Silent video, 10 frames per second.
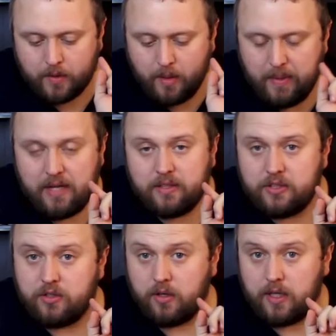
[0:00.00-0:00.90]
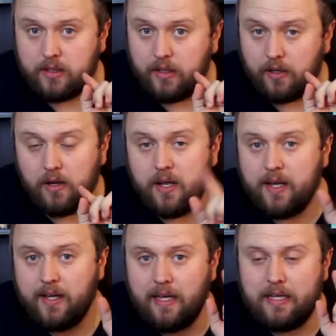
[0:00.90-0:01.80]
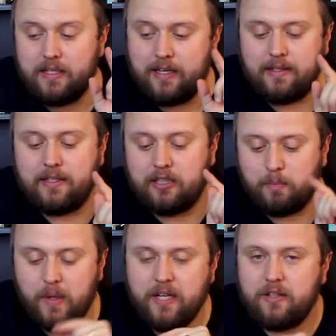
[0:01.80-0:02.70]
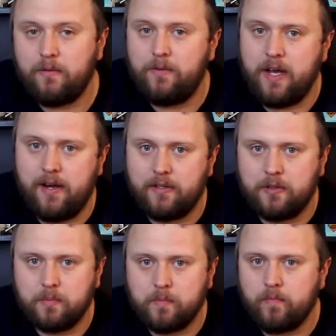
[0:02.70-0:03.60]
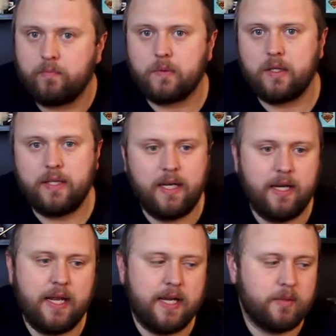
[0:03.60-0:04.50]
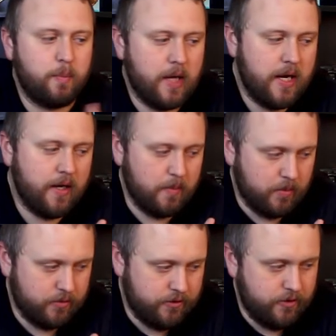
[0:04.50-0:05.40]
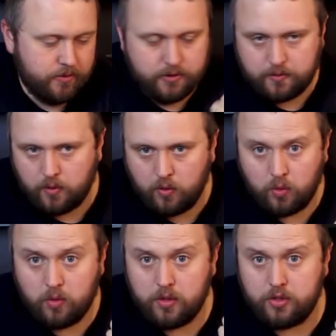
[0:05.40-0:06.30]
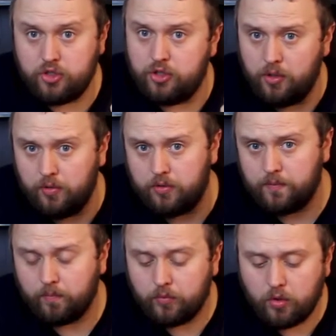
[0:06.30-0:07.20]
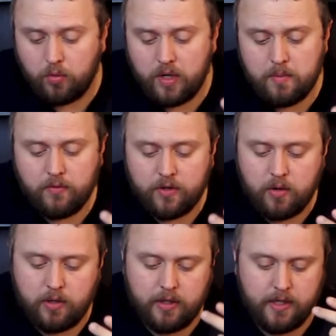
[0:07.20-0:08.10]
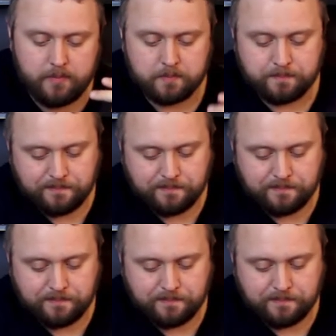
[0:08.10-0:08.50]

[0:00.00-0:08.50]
about this cocktail is that despite the fact that it has pineapple juice, orange juice, cream of coconut,